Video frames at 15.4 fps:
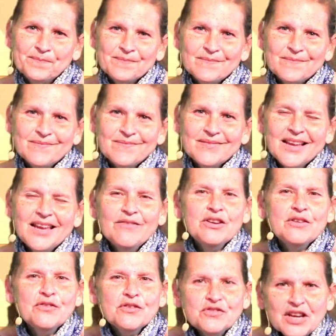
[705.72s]
Even if you've
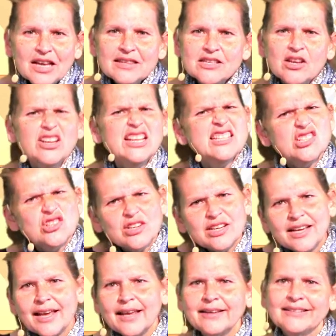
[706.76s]
done so, let's do it
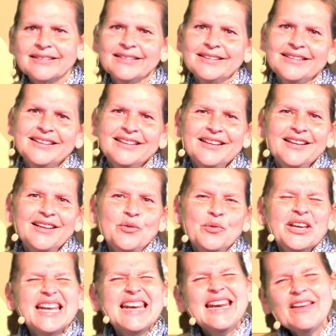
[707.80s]
again. We can
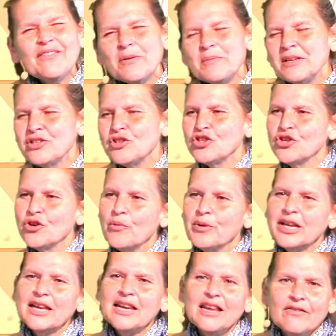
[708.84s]
never be too sure. We can
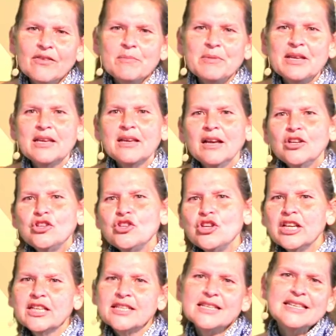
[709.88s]
never be doing it
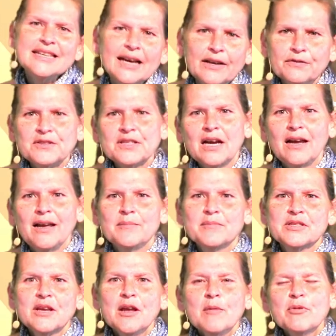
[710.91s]
enough times
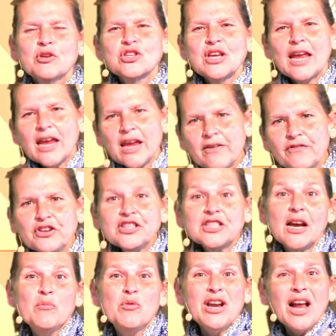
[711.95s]
because every time when
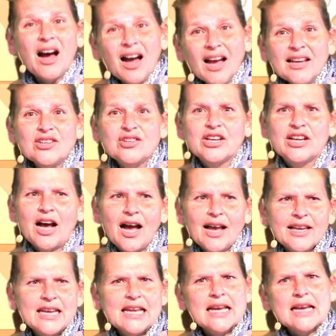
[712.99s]
I do it, I get
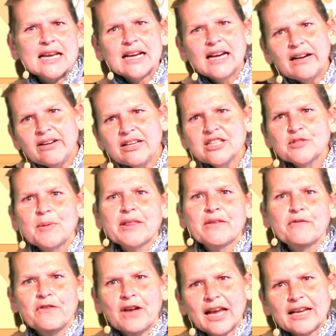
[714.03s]
encouraged by the
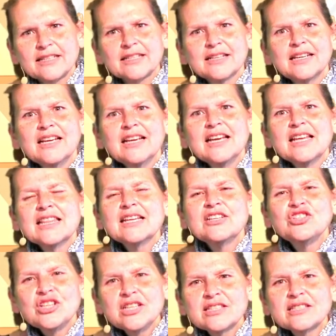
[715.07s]
fact that
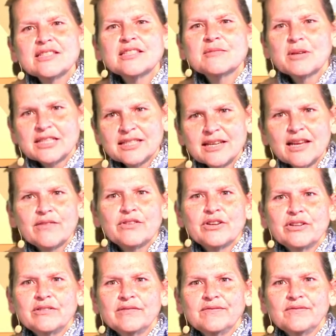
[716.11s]
Jesus is my savior.
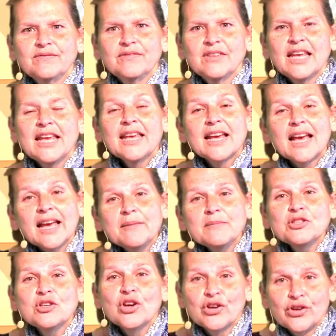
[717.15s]
He came to
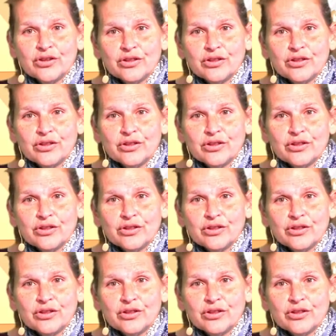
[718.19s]
earth